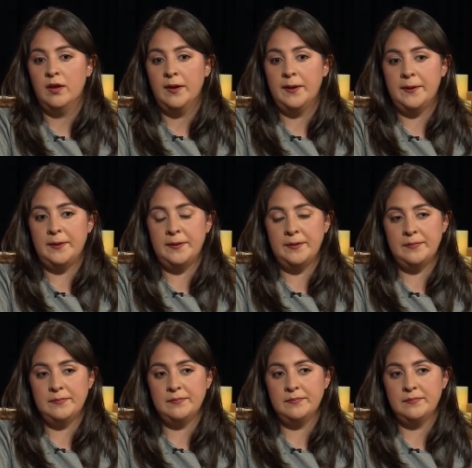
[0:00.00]
Right. Um,
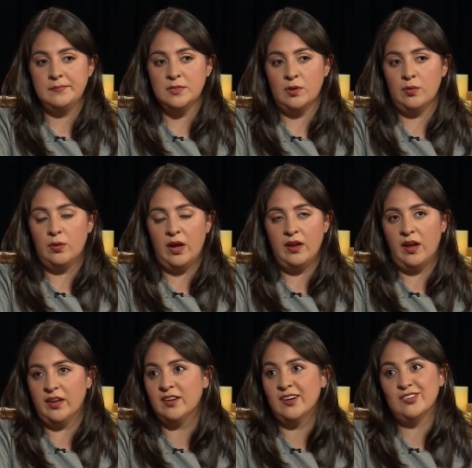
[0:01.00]
so I,
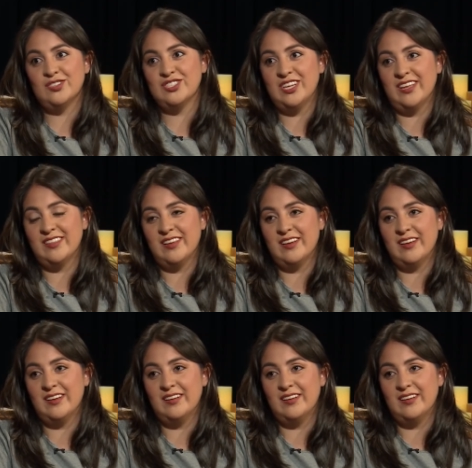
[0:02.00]
I can understand that.